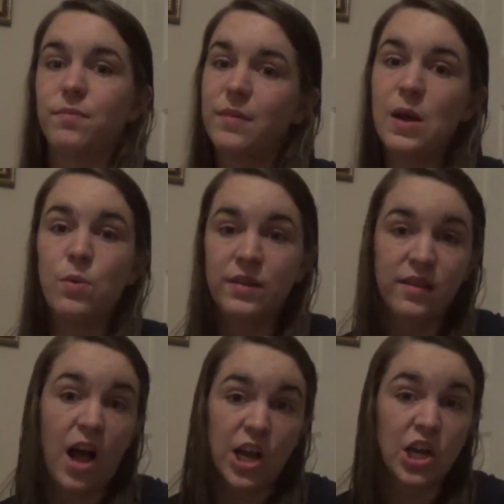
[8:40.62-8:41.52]
It was
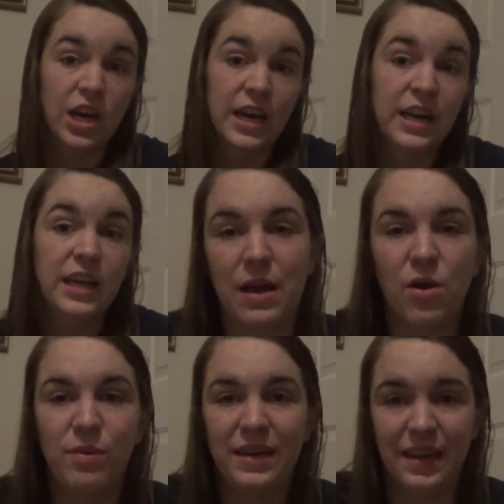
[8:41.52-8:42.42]
not good. My
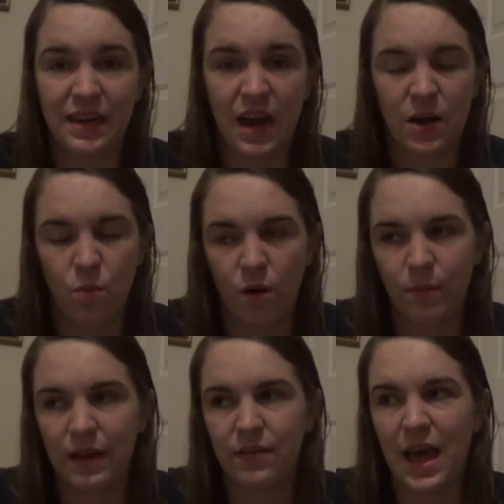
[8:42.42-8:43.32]
OB did kind of warn
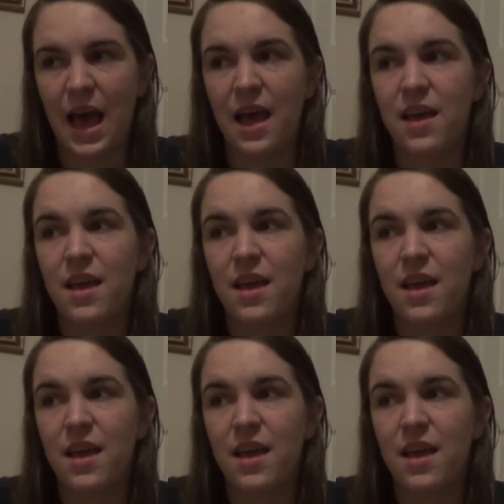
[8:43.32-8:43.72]
me of that,